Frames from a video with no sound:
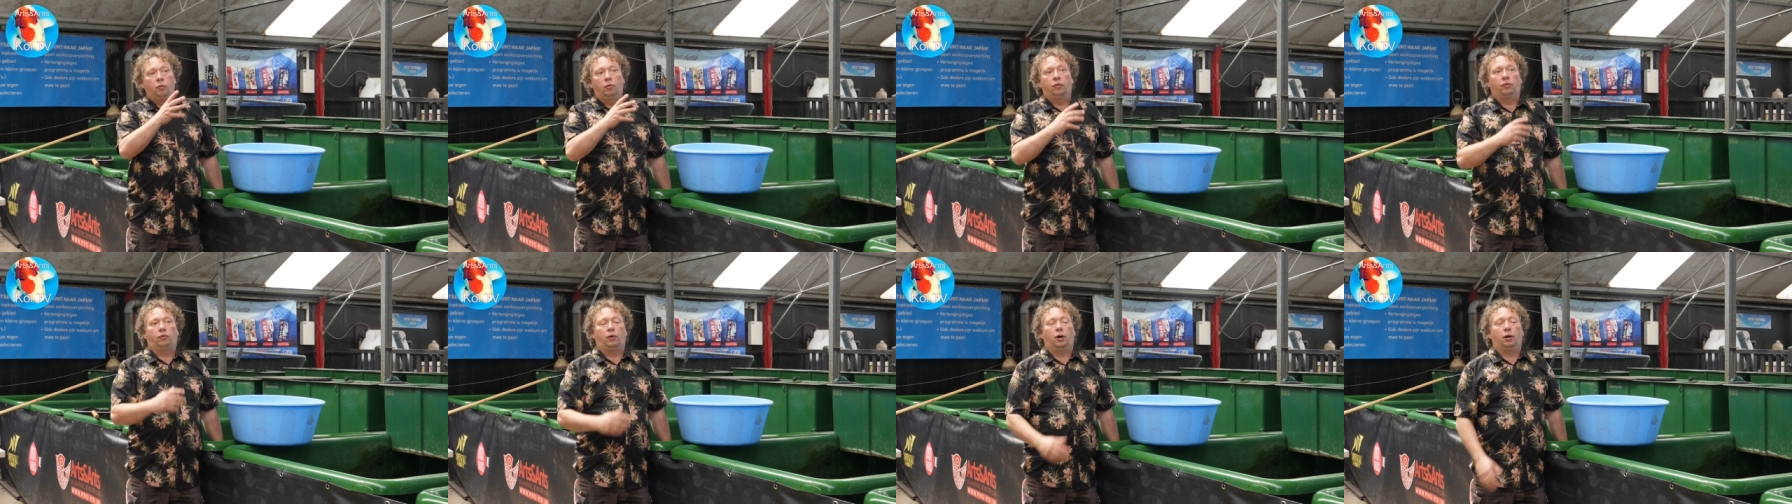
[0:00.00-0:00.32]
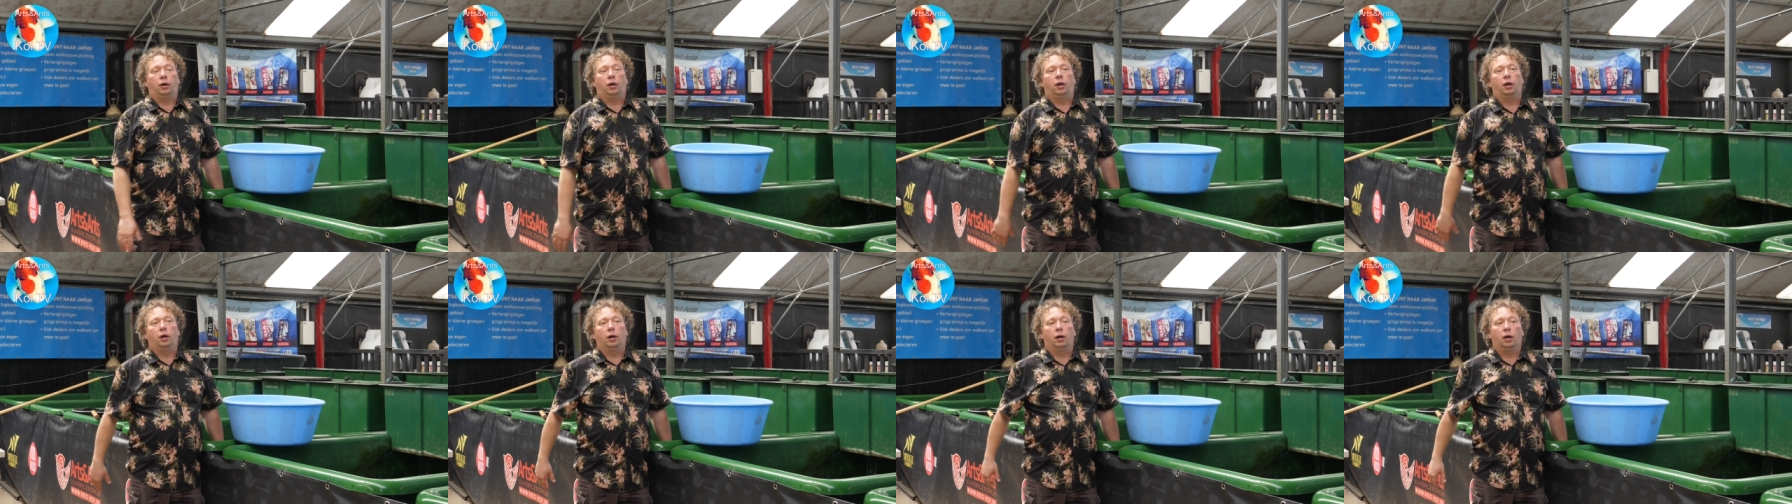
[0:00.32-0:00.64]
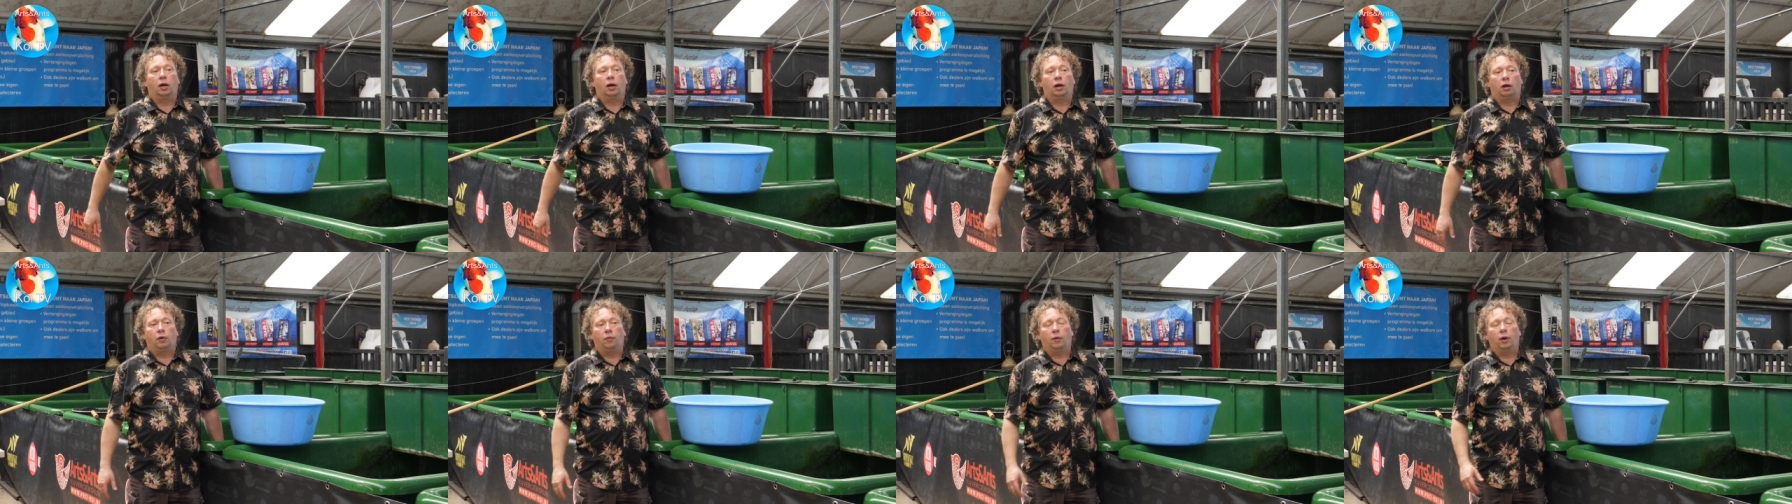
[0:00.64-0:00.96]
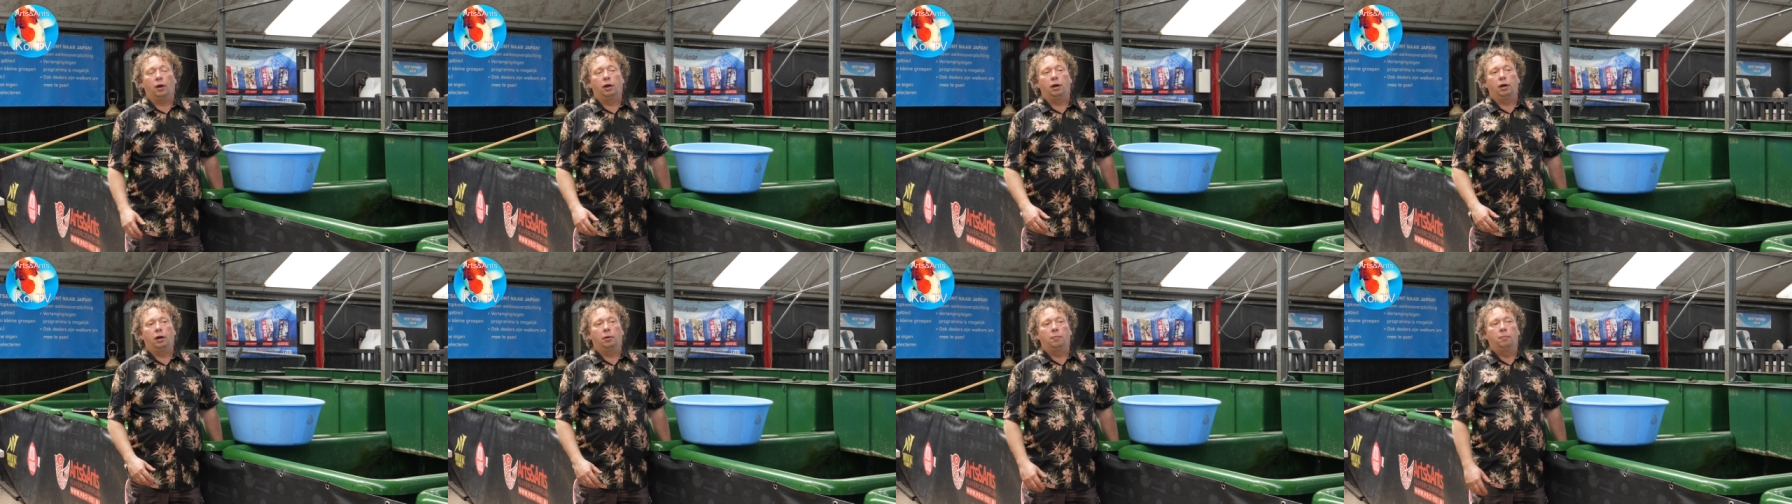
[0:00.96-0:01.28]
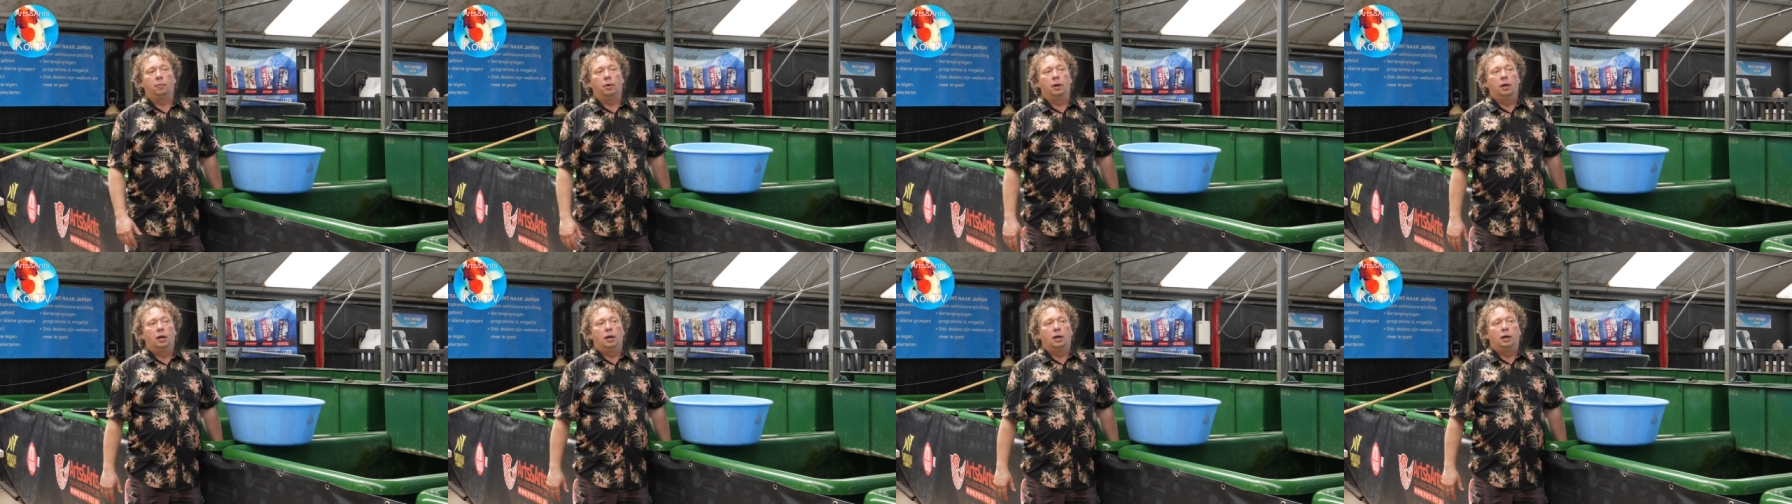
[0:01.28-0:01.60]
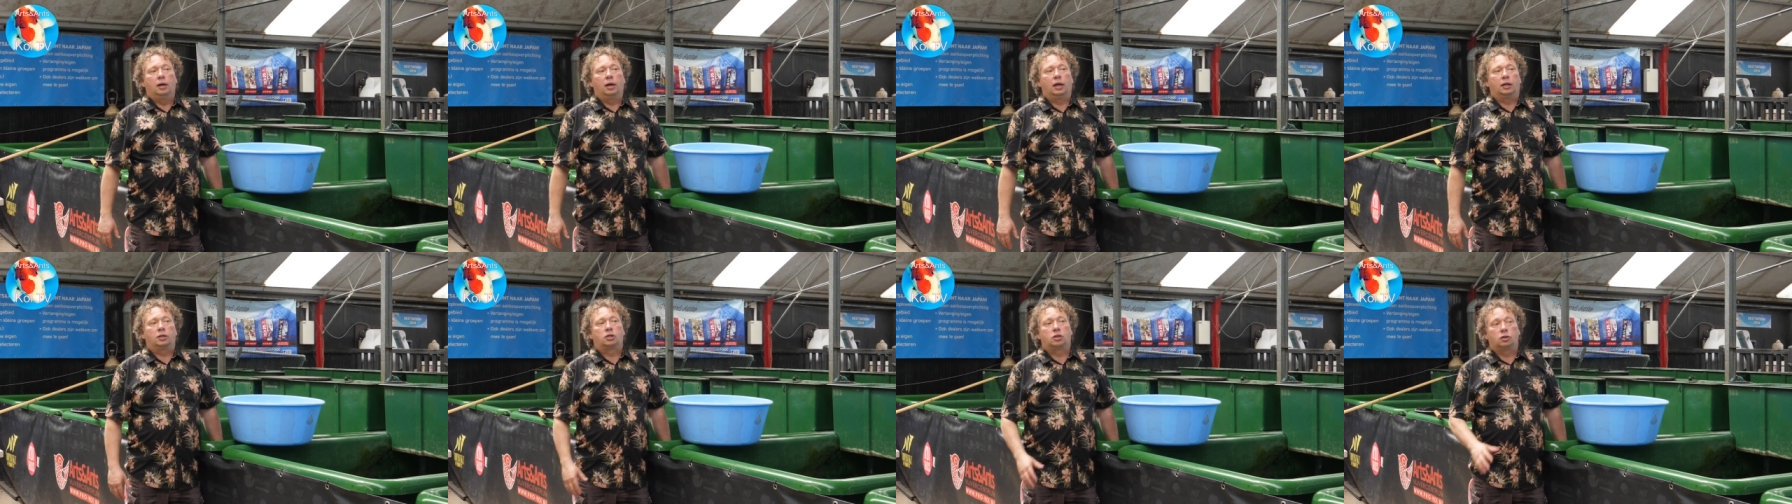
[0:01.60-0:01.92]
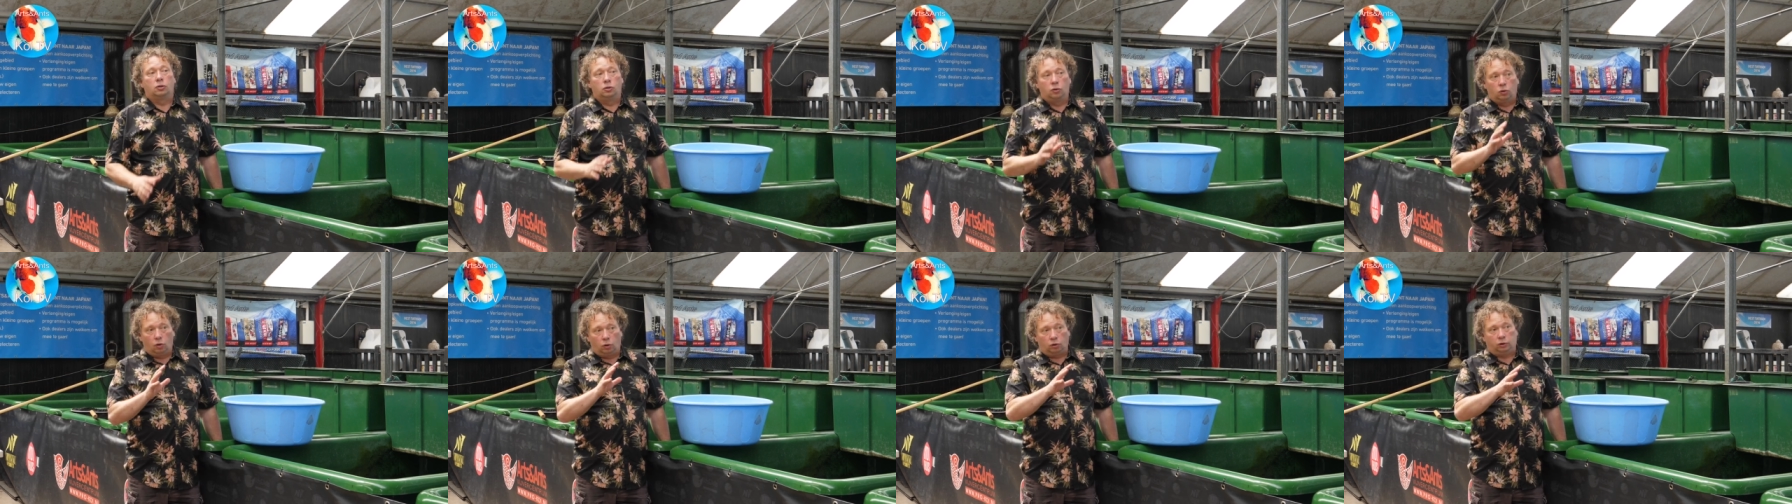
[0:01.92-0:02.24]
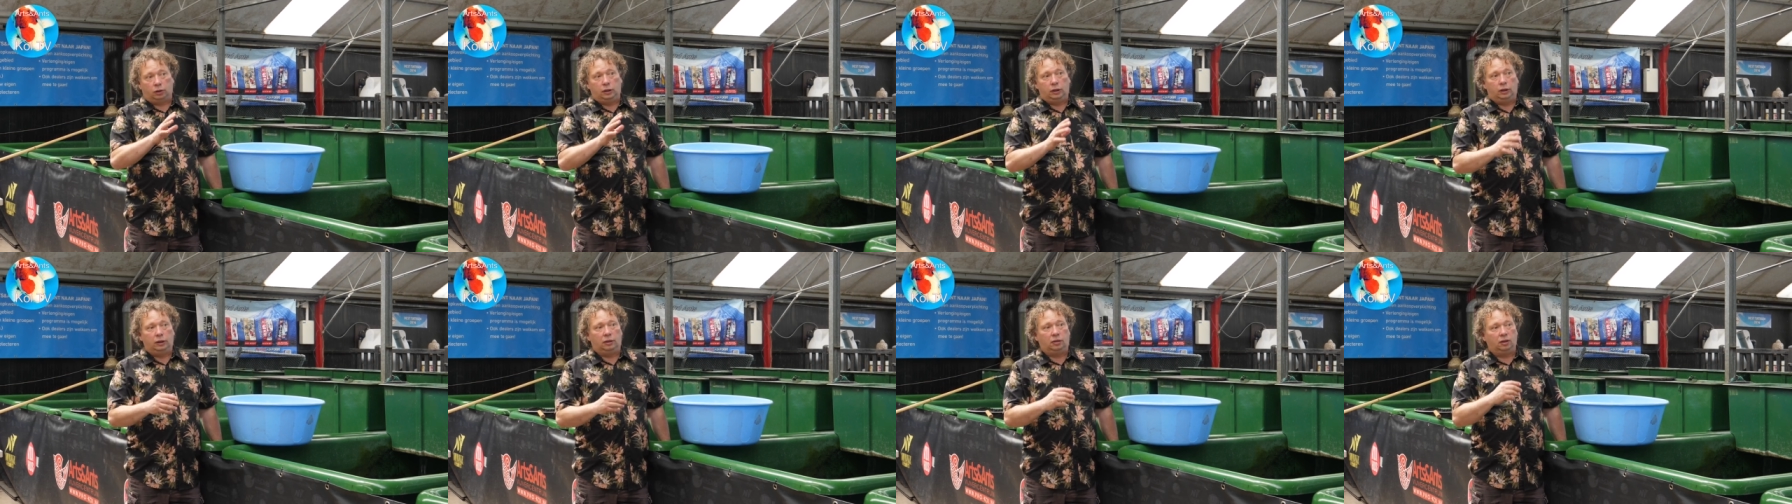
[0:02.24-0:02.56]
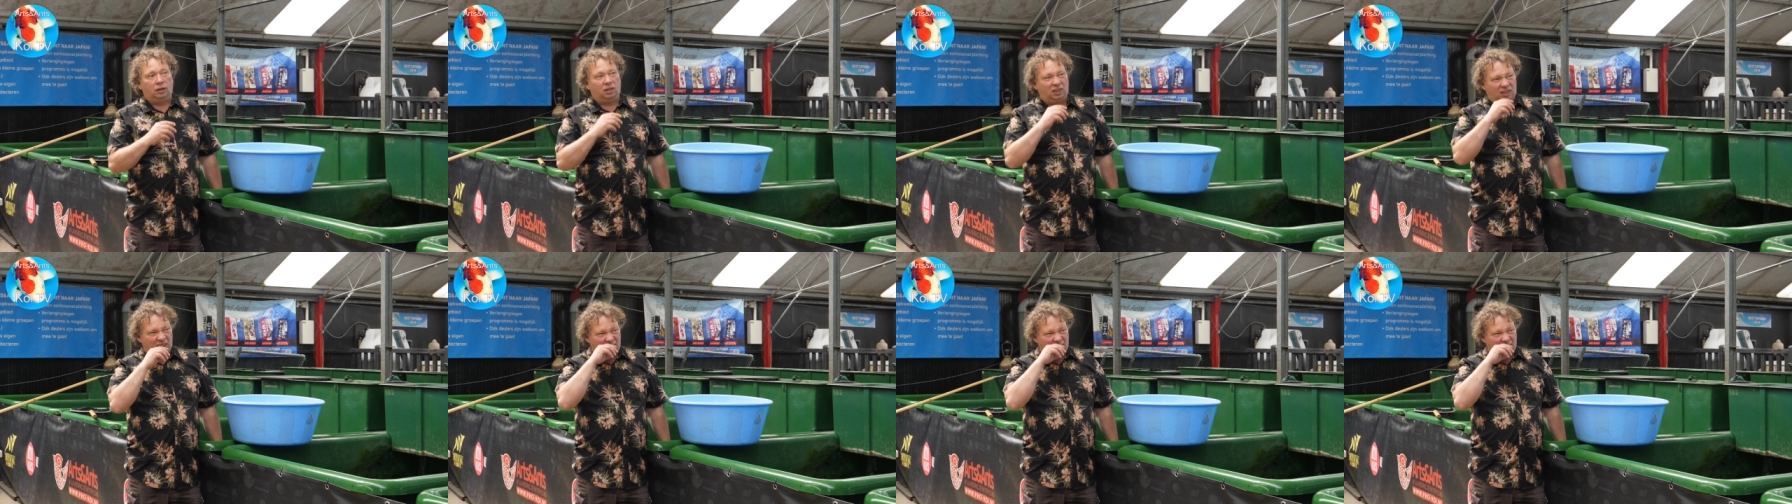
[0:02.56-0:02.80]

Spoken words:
We've got an aquarium that's not heated.